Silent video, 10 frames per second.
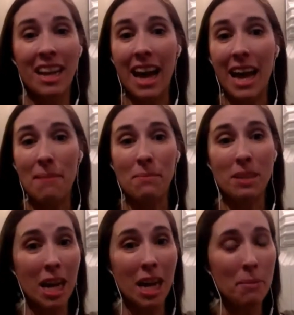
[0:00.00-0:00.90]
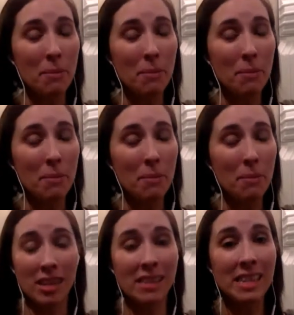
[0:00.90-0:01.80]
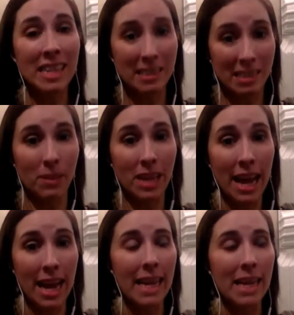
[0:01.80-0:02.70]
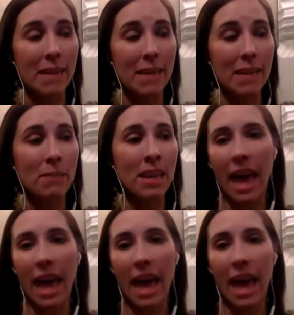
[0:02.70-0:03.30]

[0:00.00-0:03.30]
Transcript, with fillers: I'm coming back. I just need some time.